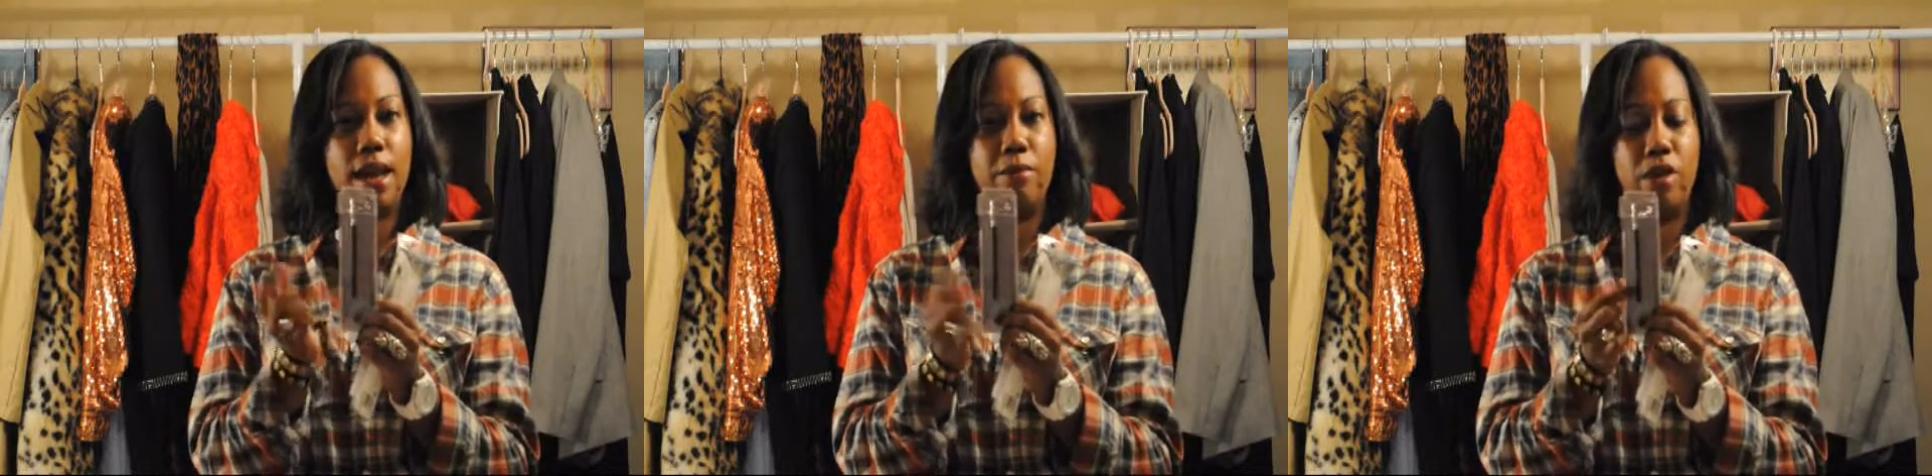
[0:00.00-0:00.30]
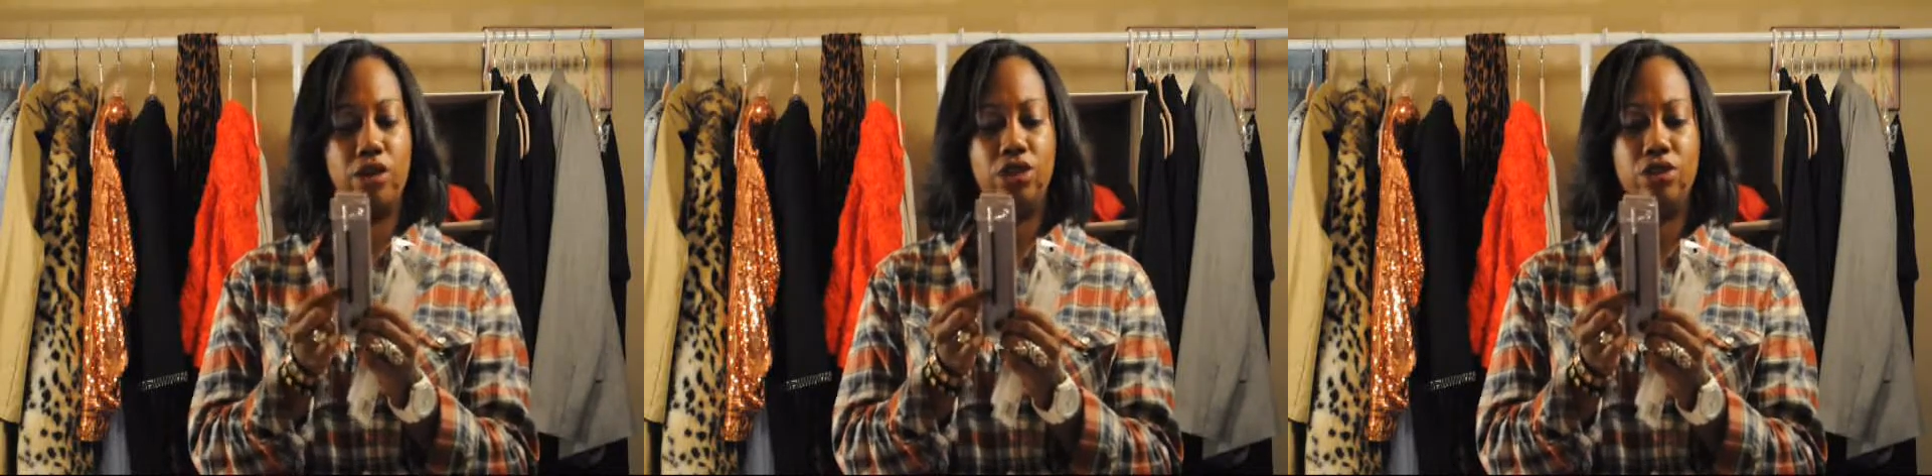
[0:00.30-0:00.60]
at
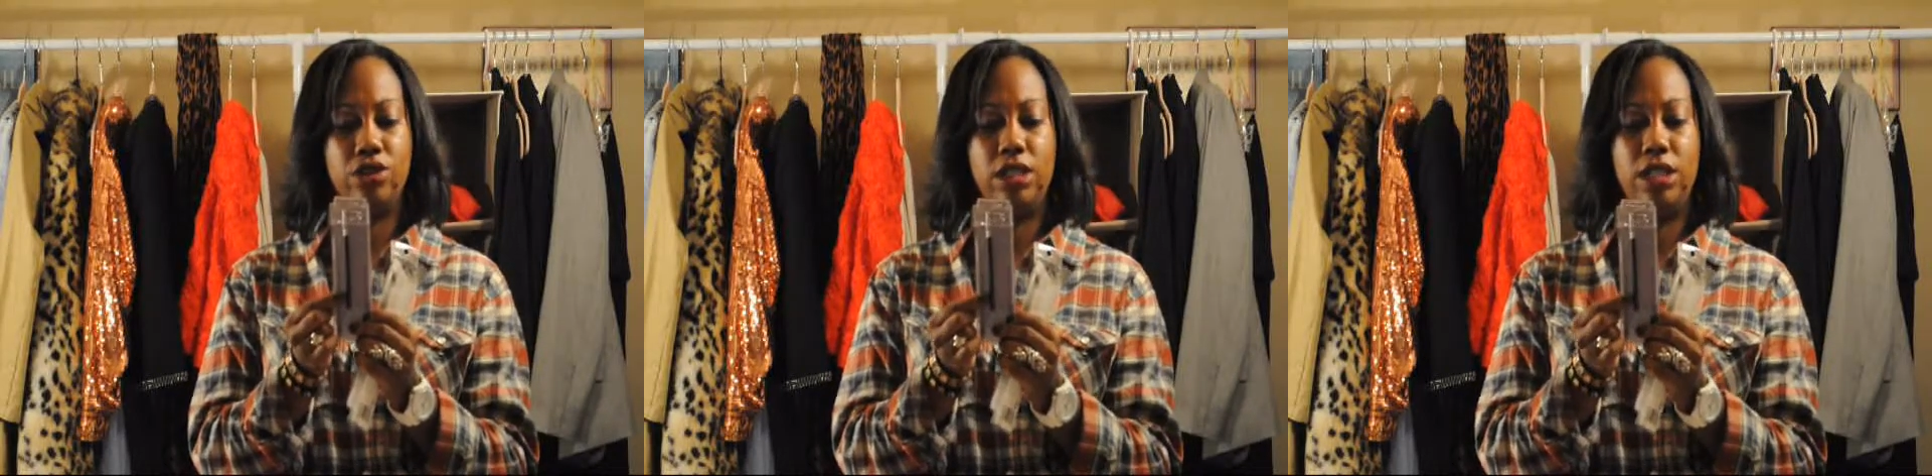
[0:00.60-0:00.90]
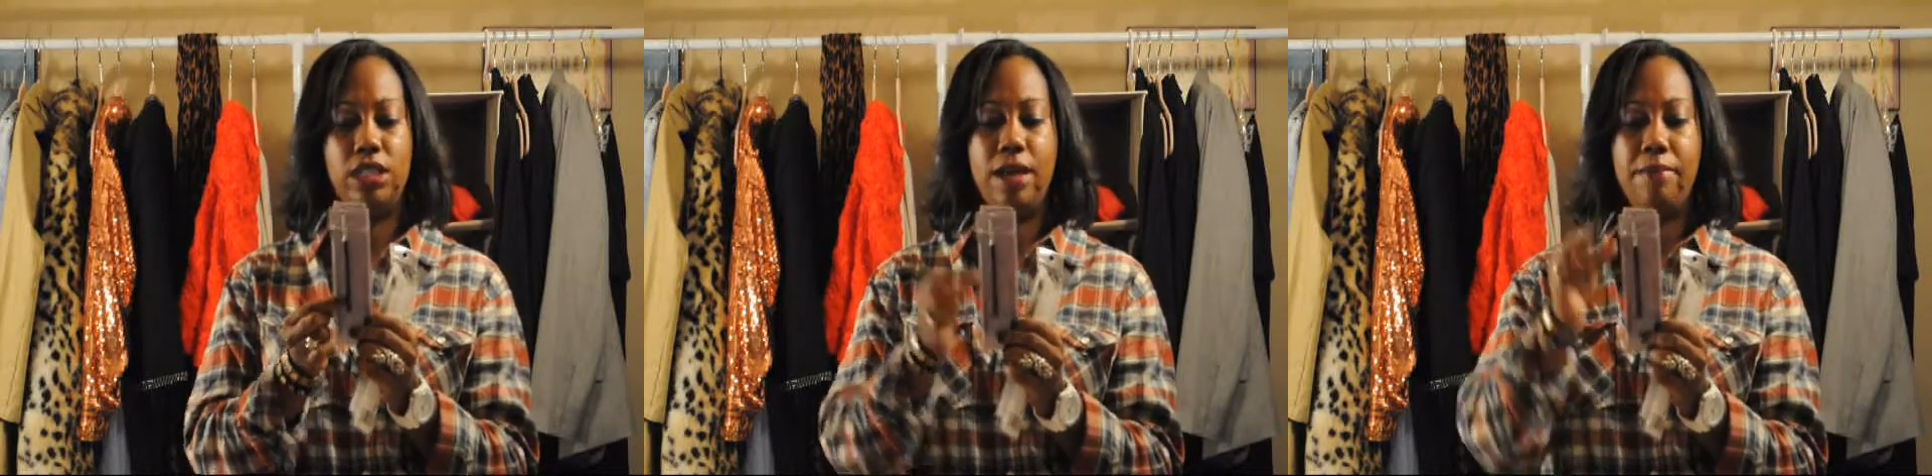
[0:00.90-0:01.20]
Marshalls or
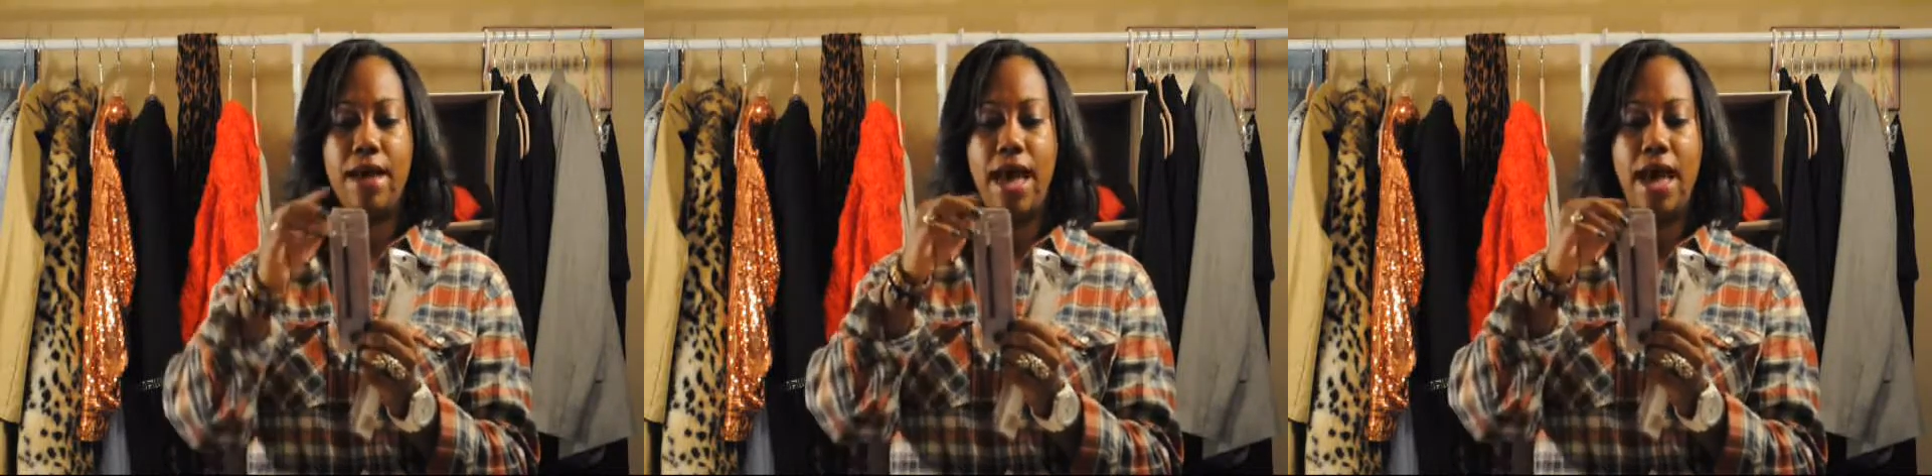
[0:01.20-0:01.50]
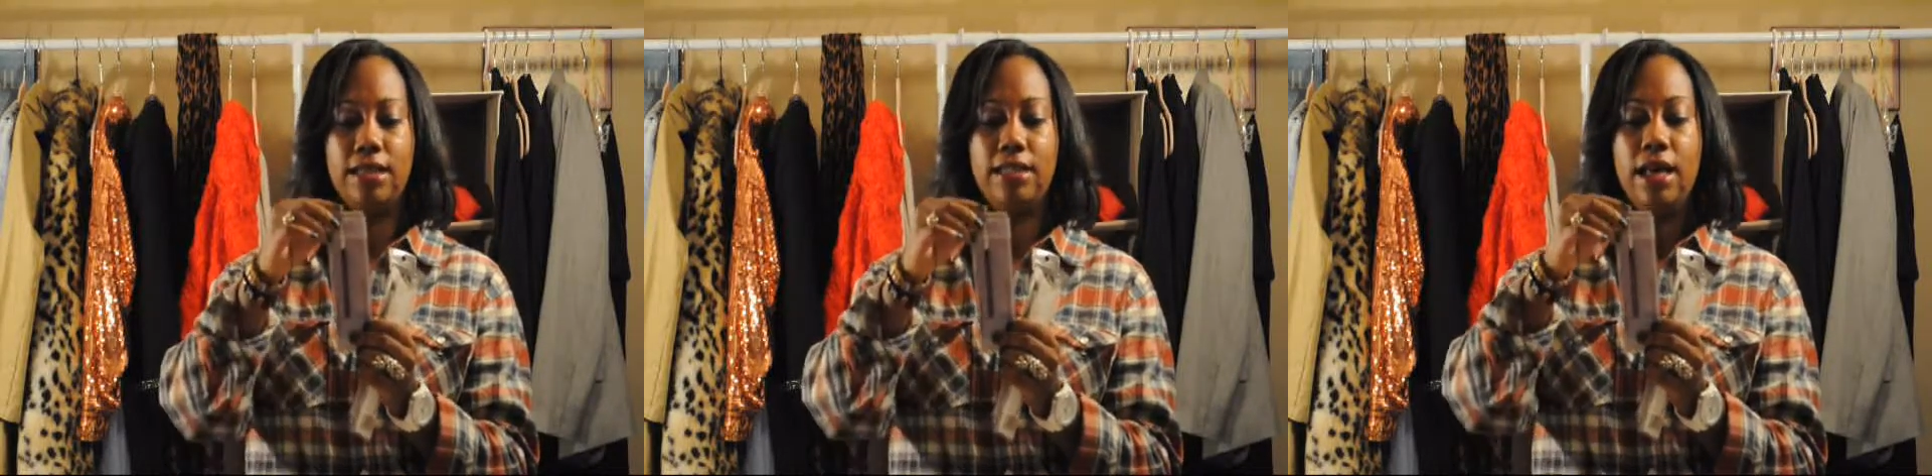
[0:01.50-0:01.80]
TJ
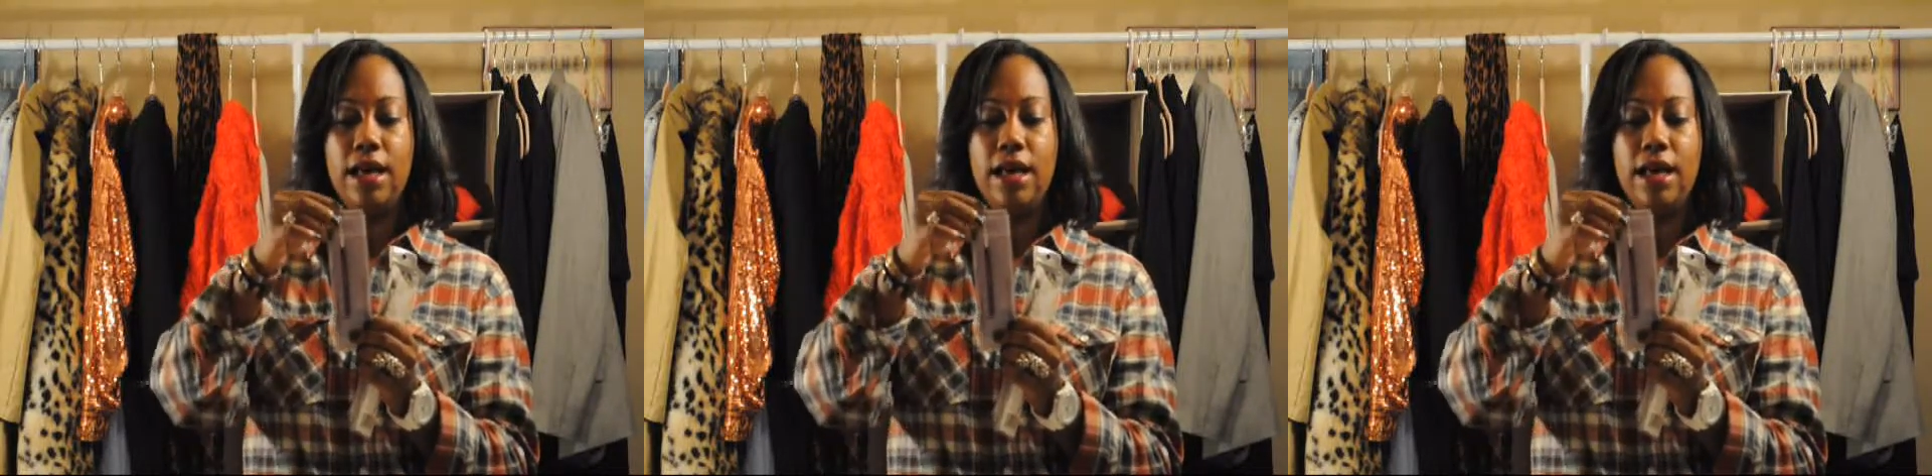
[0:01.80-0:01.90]
Maxx,